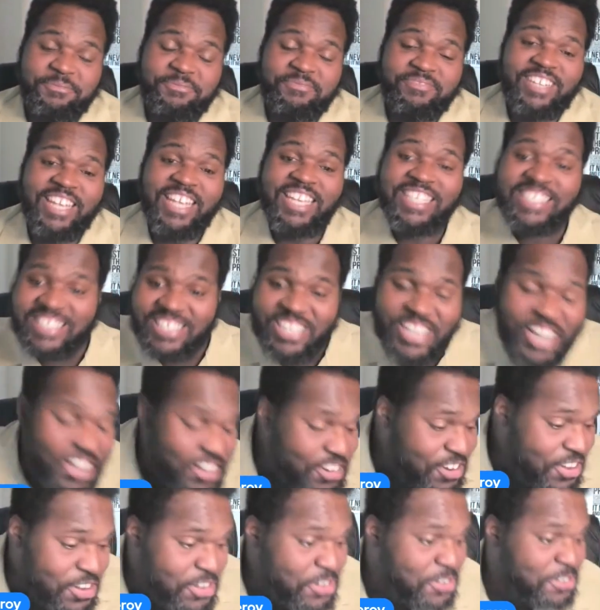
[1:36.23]
This is good
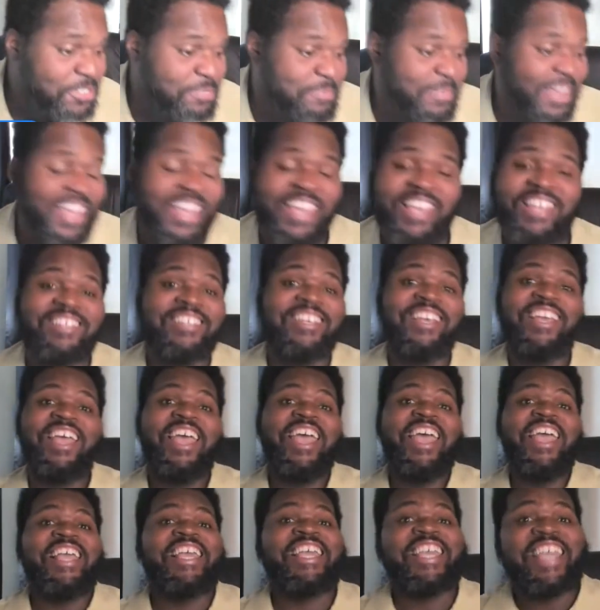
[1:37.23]
news, man.
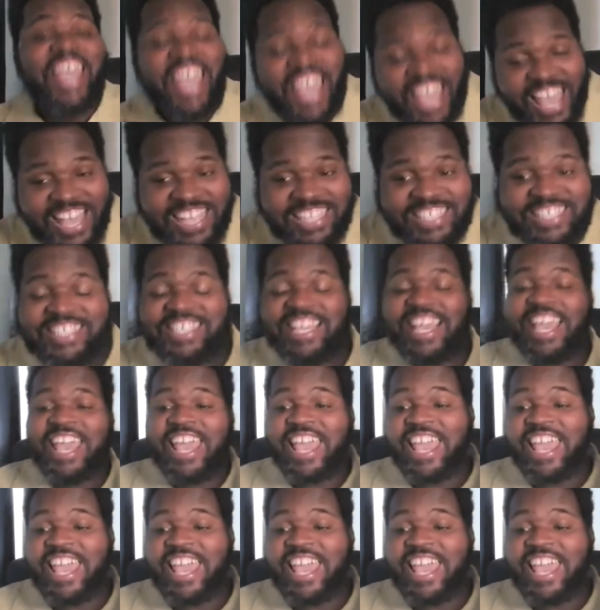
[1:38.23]
Kids